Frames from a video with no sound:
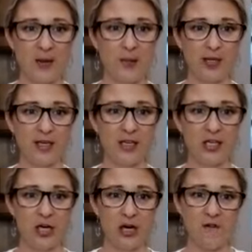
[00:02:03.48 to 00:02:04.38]
and pin
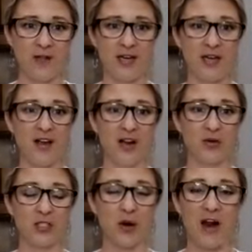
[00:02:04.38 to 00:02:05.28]
your
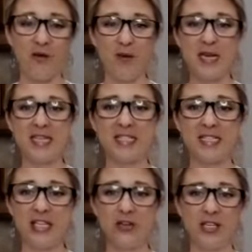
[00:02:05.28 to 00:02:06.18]
video so everybody can
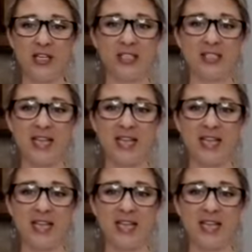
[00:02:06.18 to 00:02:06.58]
see you and you can